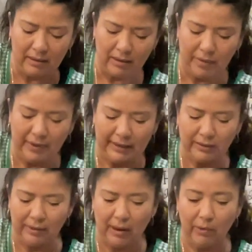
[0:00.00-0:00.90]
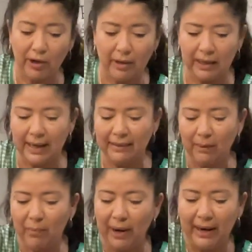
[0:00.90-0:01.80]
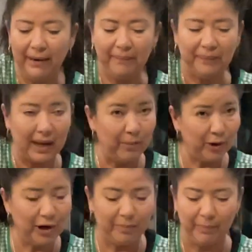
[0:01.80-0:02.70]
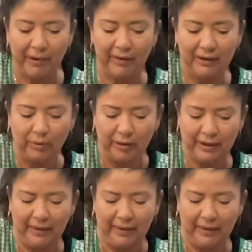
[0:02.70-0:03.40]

All right, so now we're gonna get the bread and we're gonna prepare the torta.